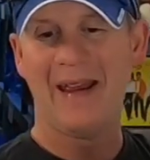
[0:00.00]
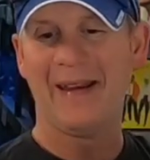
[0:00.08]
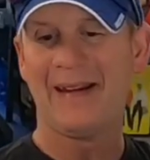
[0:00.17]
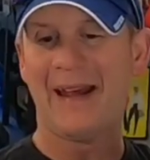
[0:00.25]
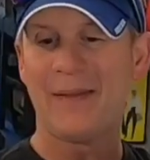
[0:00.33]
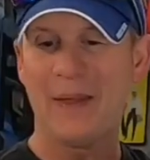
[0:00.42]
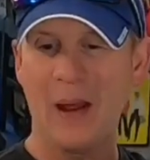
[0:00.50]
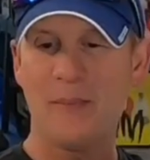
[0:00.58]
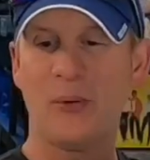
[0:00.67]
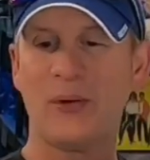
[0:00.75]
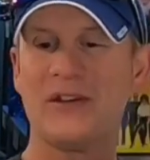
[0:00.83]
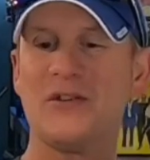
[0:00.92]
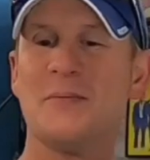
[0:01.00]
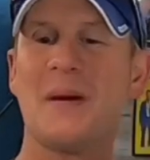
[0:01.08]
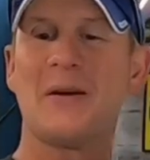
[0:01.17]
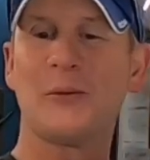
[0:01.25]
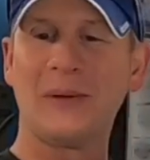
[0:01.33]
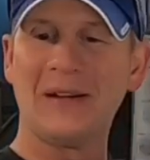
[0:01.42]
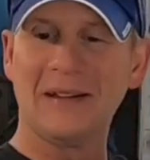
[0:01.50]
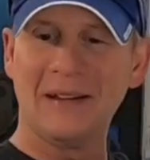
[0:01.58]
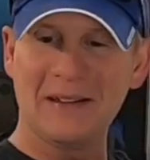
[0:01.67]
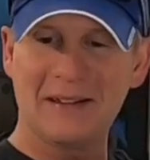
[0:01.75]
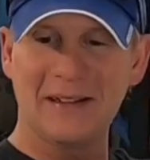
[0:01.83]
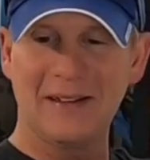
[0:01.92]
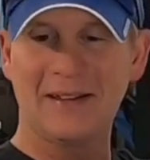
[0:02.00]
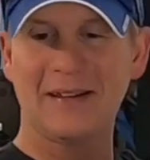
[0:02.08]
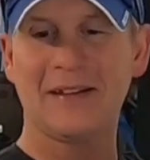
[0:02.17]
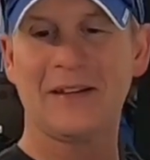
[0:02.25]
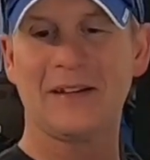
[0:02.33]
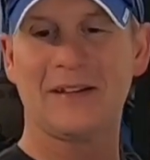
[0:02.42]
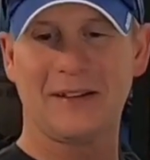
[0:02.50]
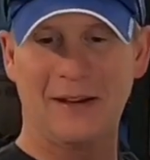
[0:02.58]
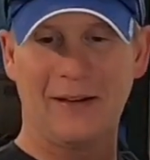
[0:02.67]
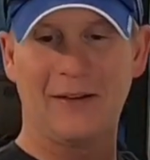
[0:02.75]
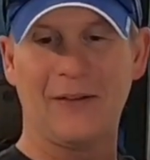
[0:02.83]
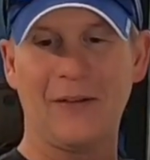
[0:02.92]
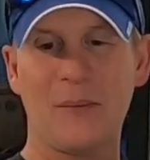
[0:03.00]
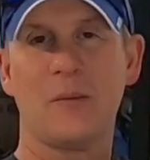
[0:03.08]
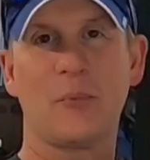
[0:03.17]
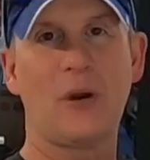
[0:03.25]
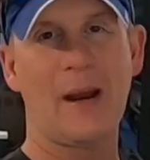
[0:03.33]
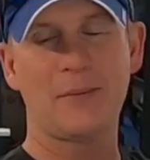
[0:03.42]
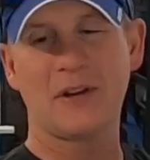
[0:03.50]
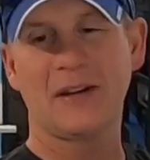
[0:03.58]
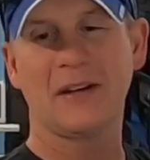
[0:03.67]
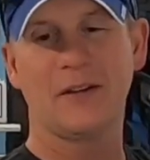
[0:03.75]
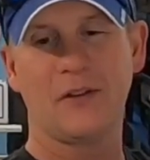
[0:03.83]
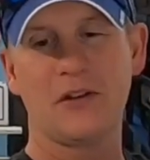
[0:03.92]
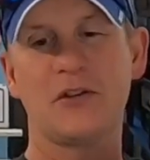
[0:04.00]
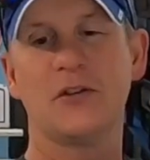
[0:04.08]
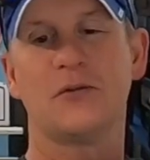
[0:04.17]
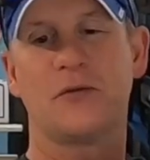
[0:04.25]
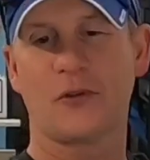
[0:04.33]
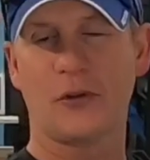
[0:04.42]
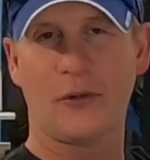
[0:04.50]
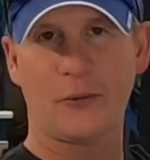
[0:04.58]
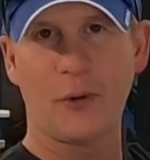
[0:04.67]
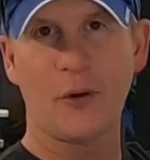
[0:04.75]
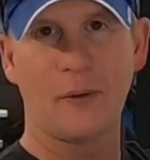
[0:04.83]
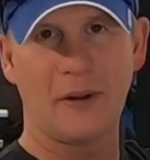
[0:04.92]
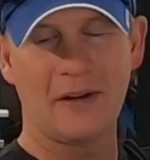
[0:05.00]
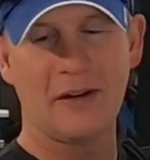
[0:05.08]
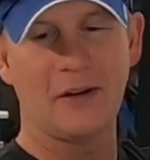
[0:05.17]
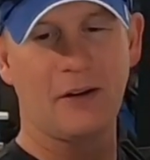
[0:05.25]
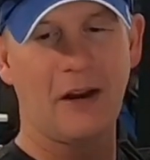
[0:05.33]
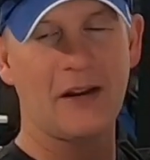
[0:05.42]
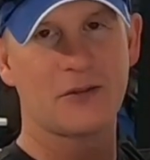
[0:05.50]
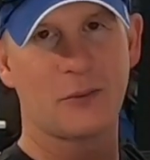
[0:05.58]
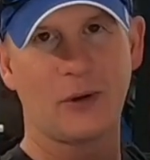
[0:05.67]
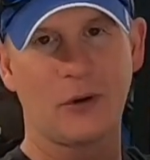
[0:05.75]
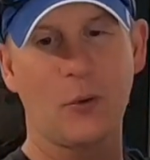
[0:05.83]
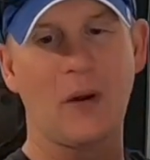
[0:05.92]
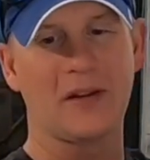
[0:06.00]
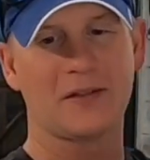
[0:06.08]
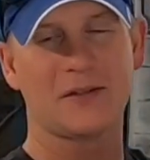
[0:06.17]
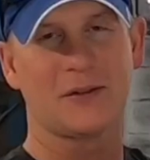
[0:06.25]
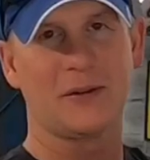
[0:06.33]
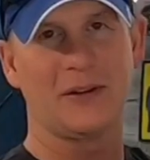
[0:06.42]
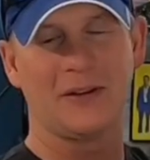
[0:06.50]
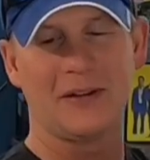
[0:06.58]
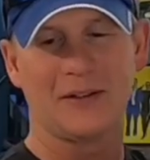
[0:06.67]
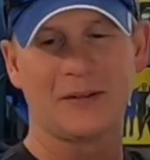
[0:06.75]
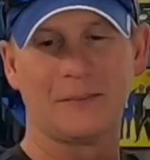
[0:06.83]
And at that point, you may relist it to sell. Perhaps I can convince you for a throw-in here as a request. So here it is.